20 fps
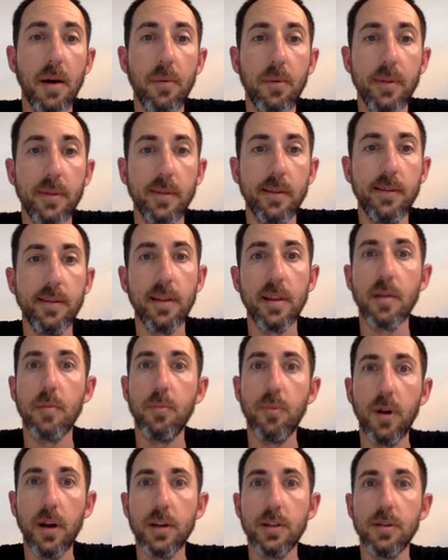with the selling
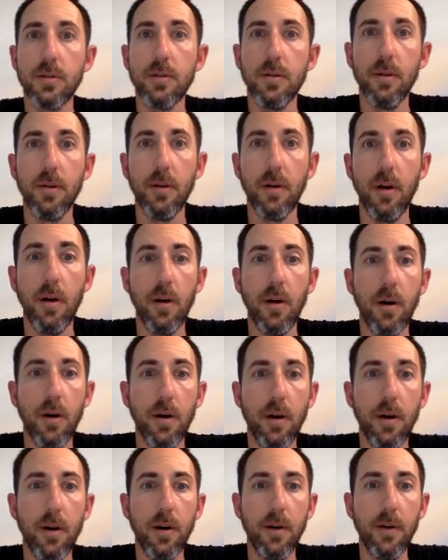pressure
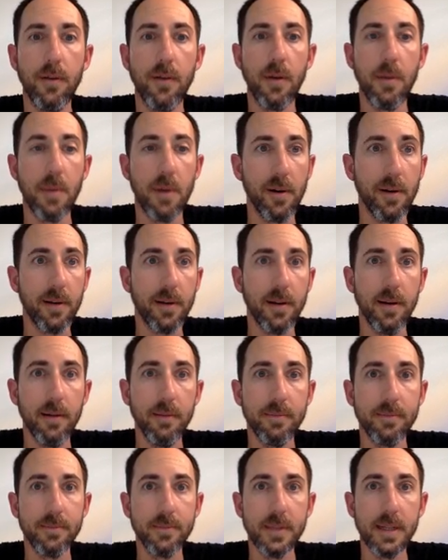of America
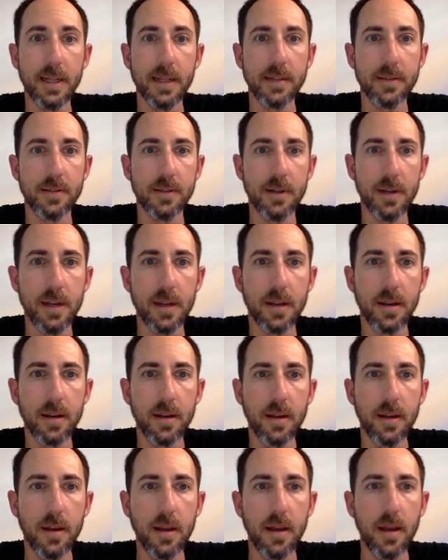last night,
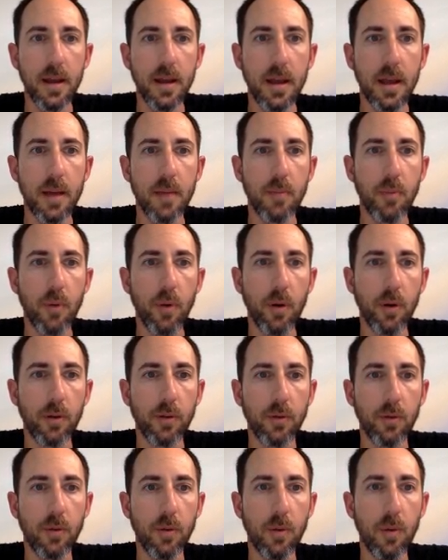broke
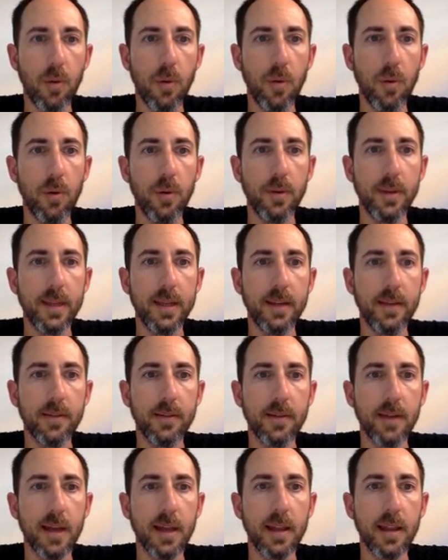through all these
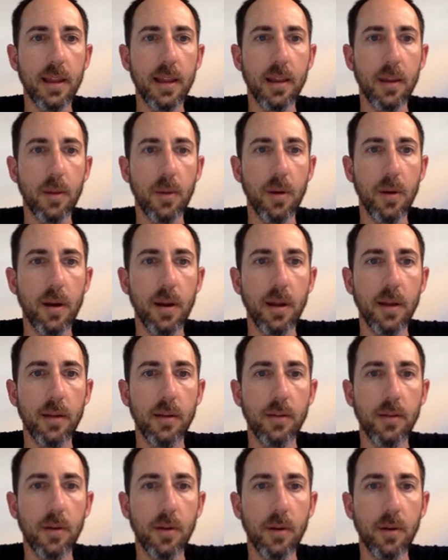daily liquidity
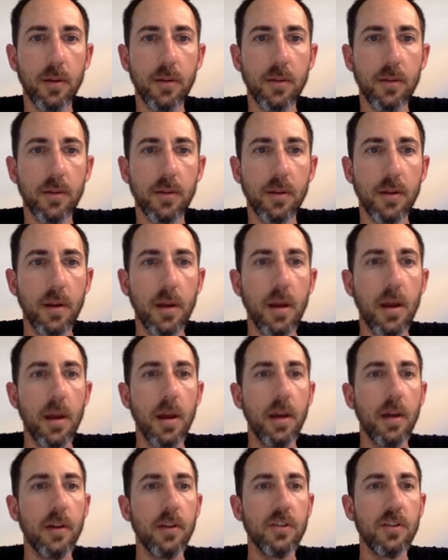zones,
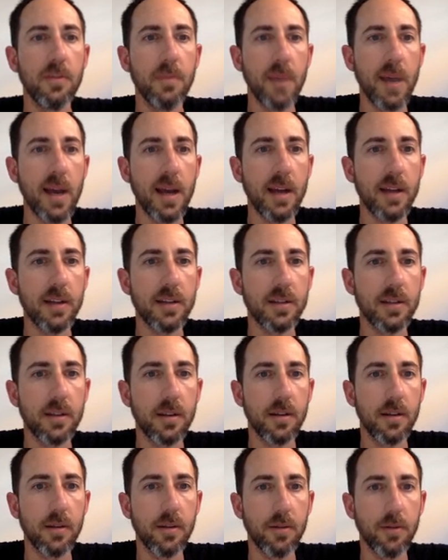smashed
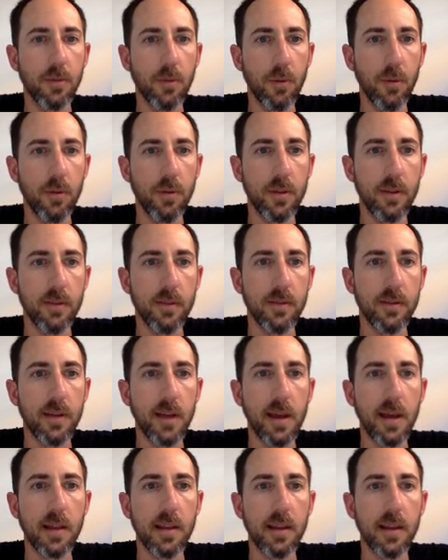through this
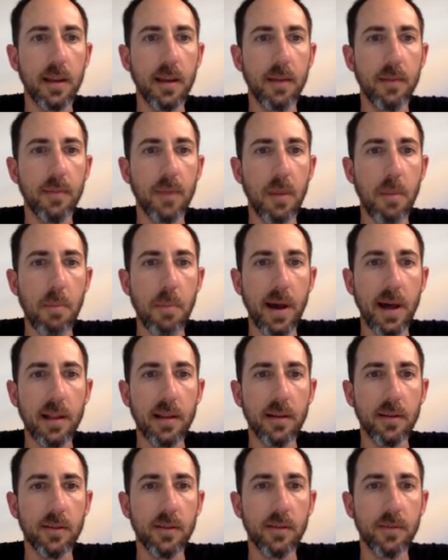daily
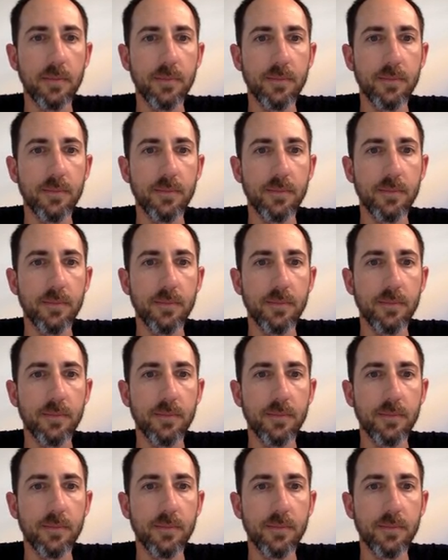imbalance,